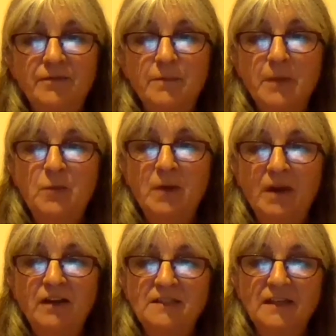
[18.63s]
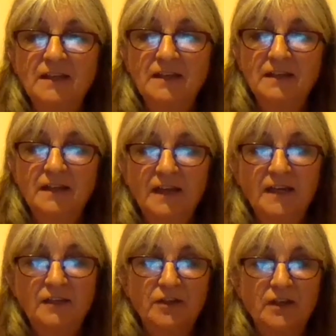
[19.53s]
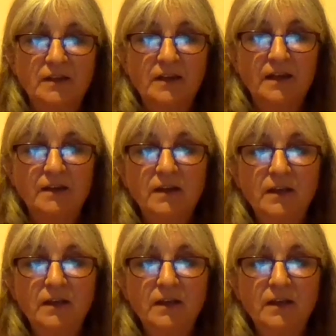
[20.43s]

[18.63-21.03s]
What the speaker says: mobilising and engaging in our